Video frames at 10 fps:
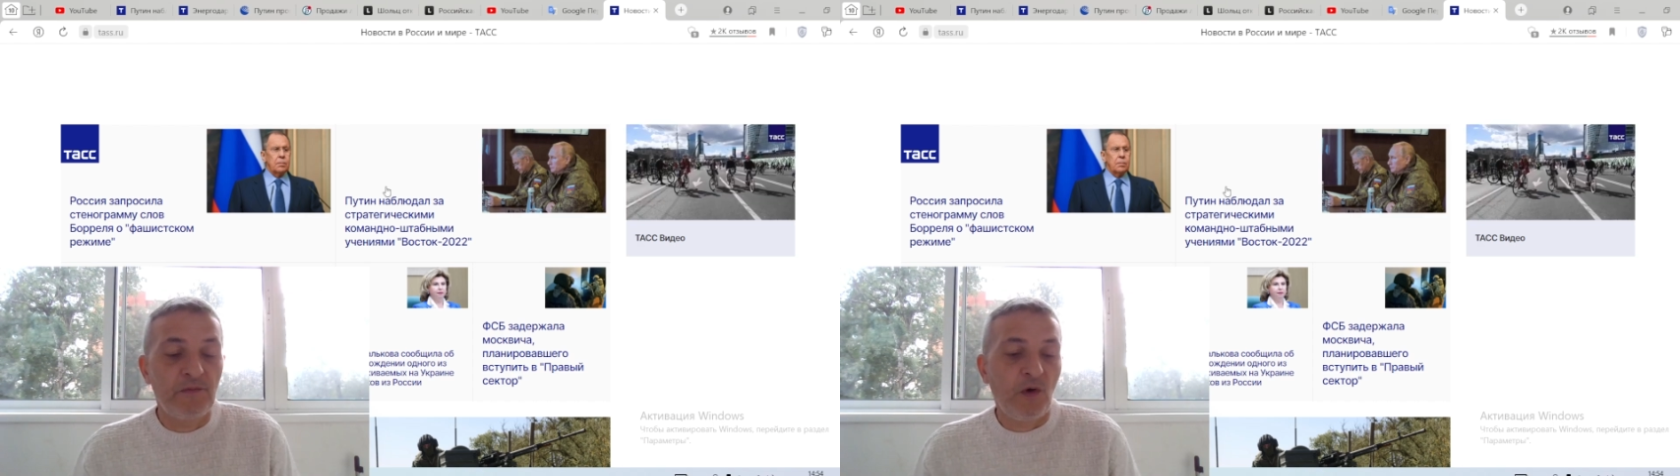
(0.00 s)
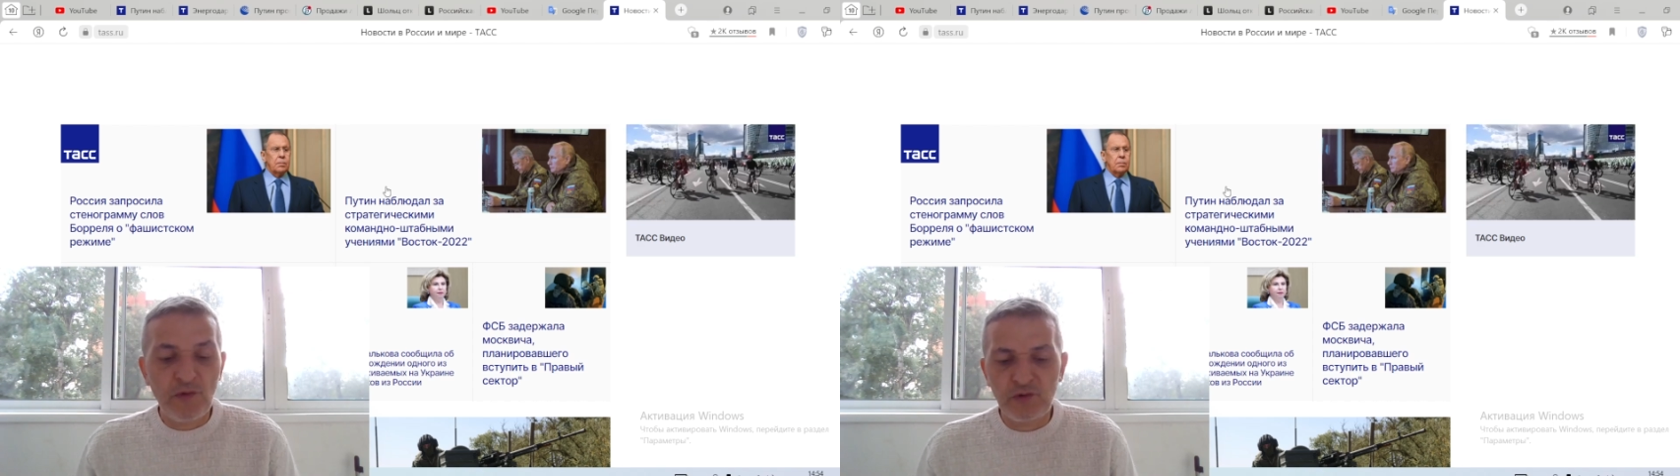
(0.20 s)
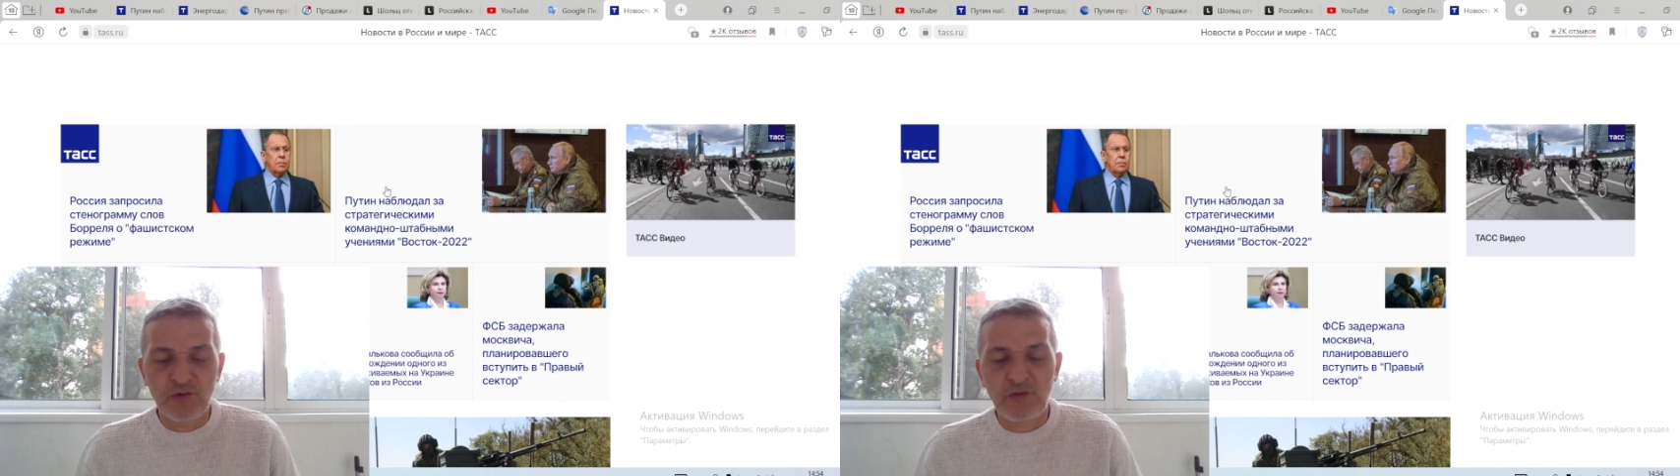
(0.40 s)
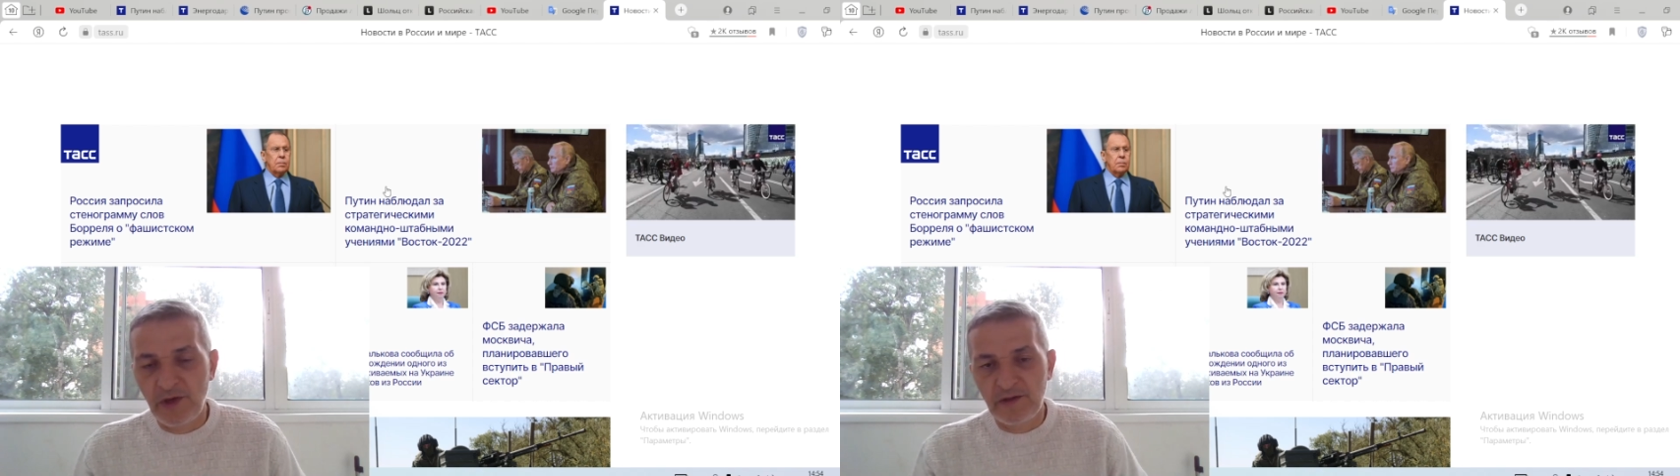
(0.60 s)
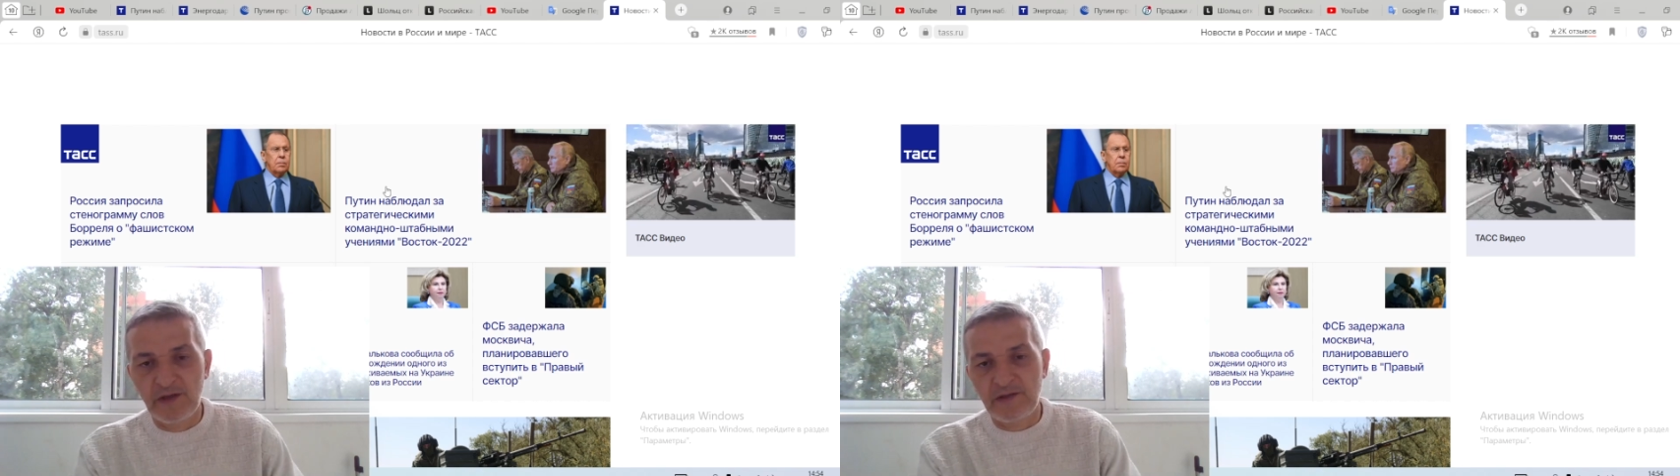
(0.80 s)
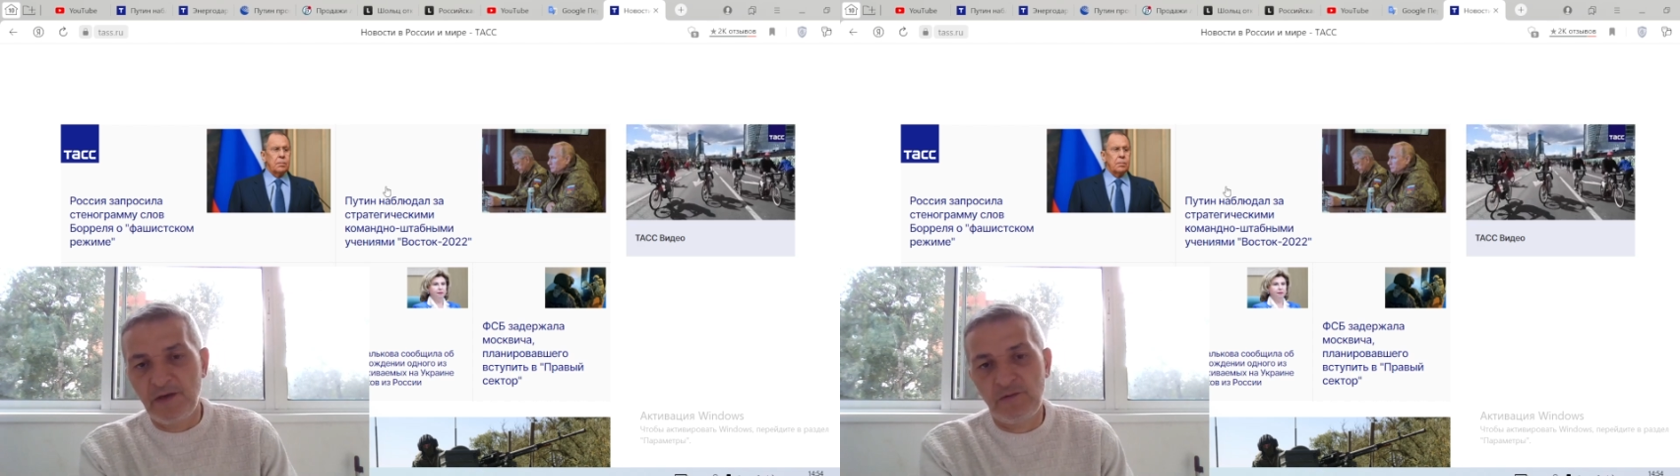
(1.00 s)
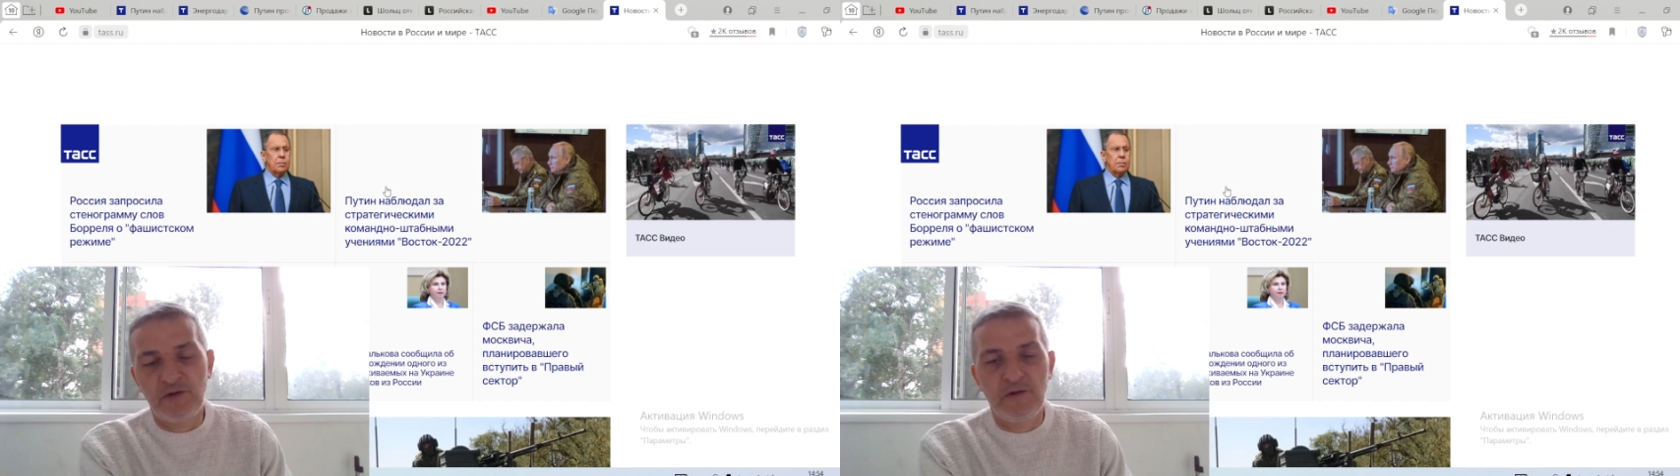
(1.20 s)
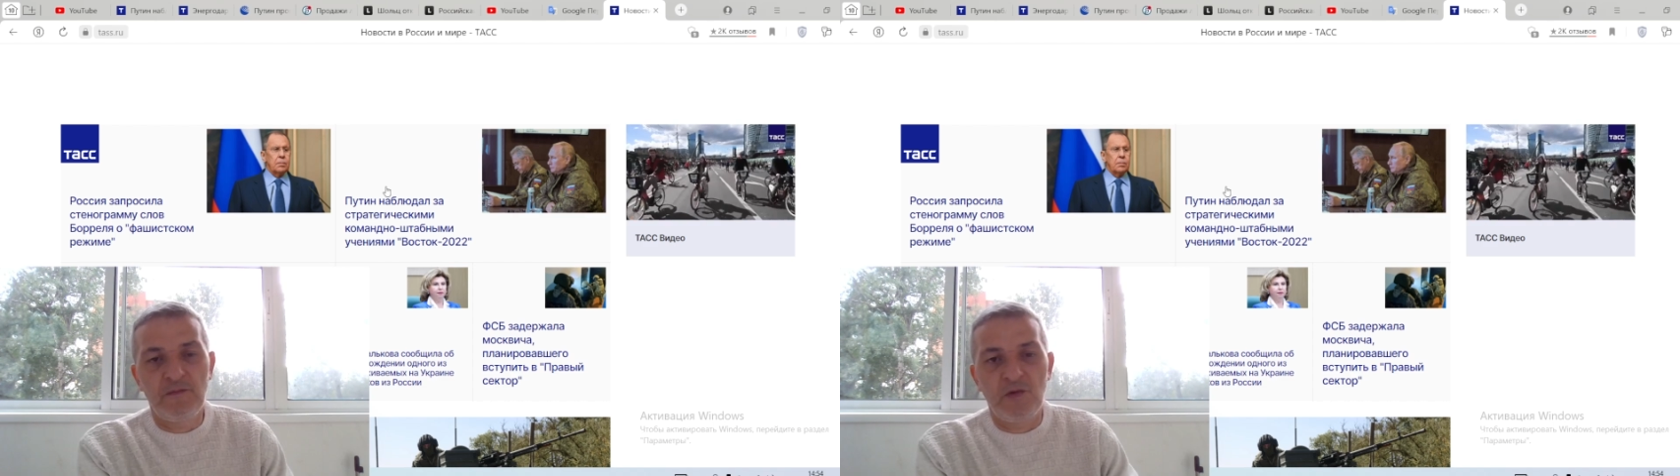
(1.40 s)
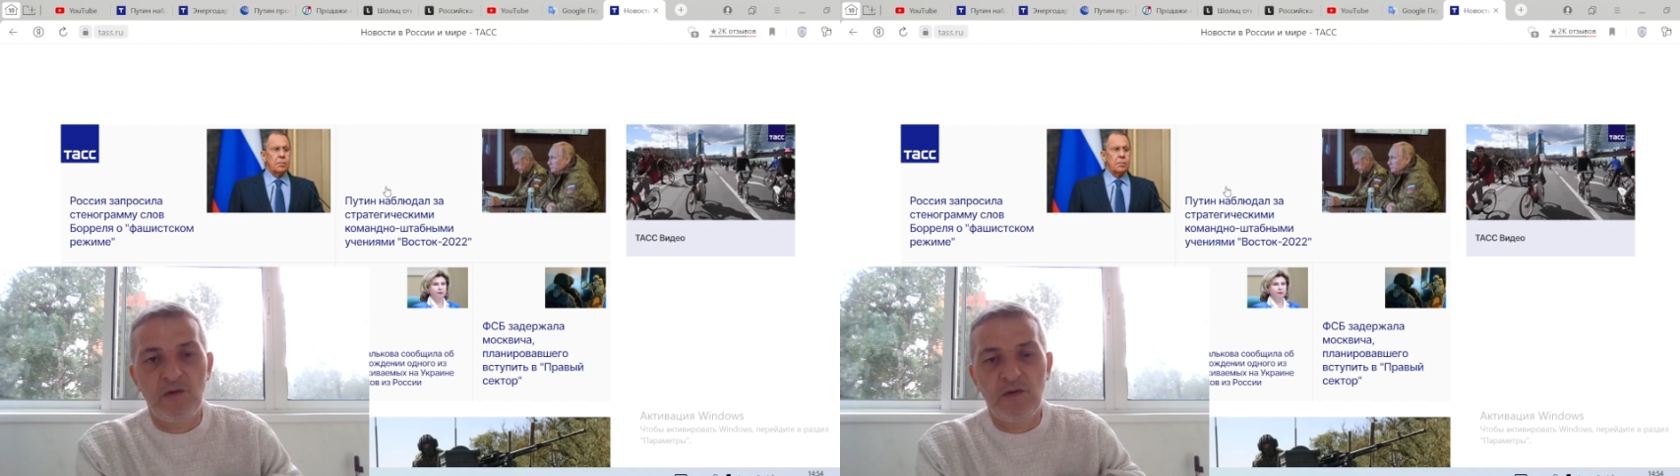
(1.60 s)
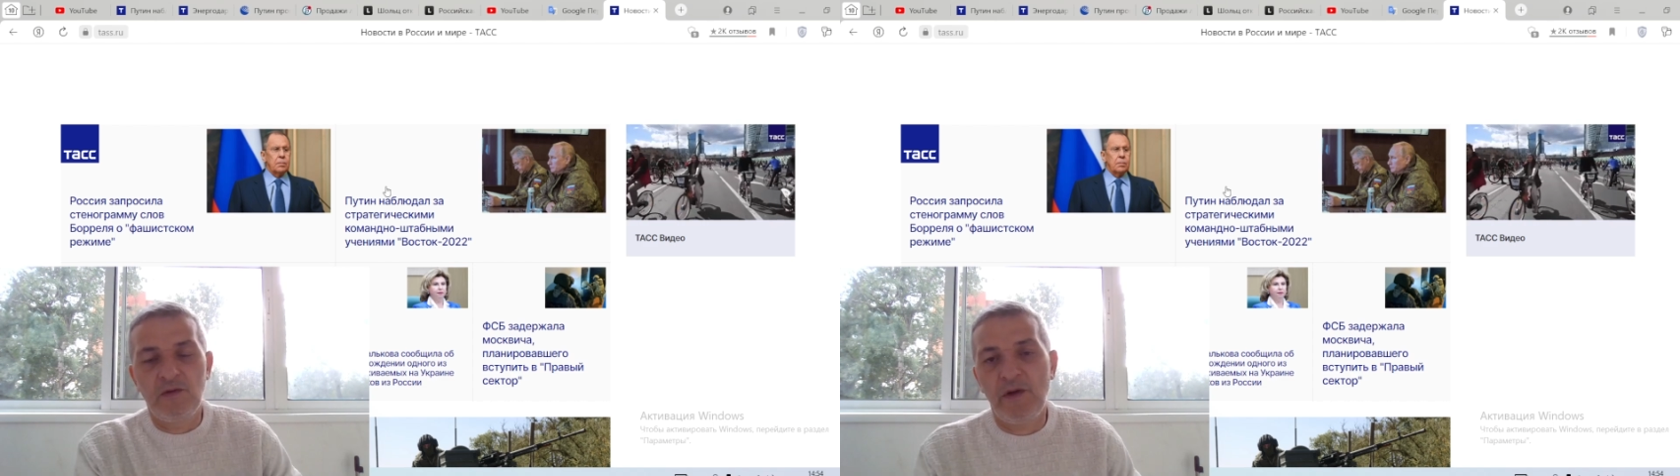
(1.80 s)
of course Ukraine does have some